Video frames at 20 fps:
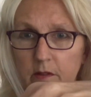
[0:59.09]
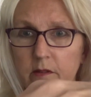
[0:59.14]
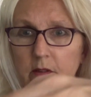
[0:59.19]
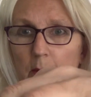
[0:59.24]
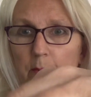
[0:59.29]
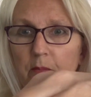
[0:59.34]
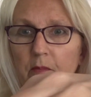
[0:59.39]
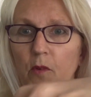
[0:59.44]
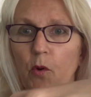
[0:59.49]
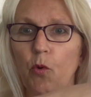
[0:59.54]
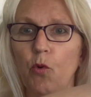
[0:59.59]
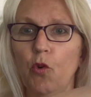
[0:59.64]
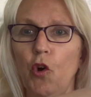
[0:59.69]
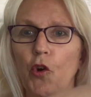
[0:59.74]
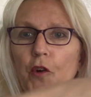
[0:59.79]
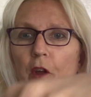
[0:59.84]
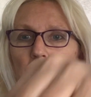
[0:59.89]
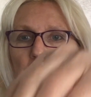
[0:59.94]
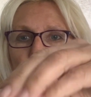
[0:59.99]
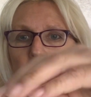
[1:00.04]
some all gone
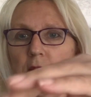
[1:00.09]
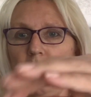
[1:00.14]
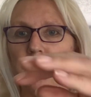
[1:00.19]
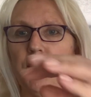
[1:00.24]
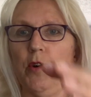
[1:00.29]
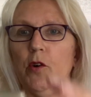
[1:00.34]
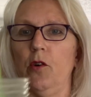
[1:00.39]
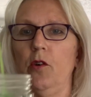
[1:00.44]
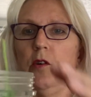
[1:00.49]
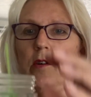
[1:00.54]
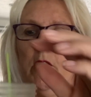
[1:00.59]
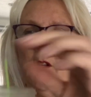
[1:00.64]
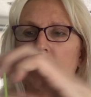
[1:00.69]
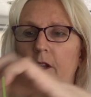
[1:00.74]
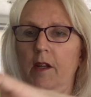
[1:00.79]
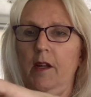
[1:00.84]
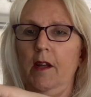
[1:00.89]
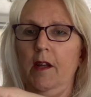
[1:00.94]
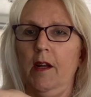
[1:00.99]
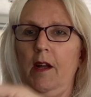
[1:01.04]
over the floor.
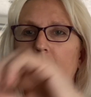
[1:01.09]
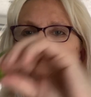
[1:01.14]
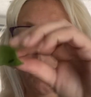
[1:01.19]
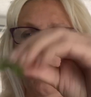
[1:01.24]
Well,